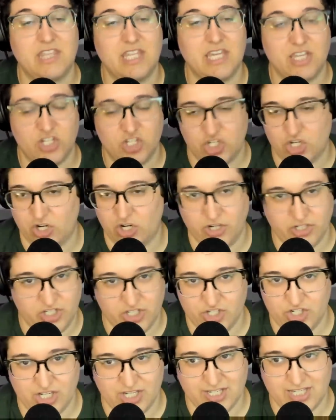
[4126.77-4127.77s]
the
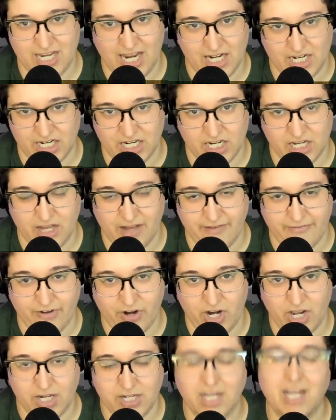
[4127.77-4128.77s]
insurance is just not going to
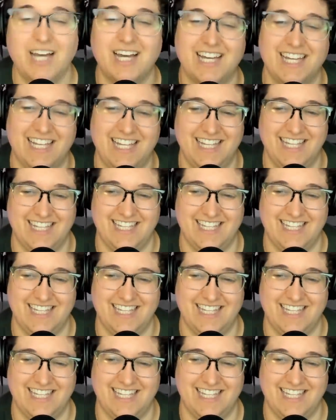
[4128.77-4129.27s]
cover it. oh,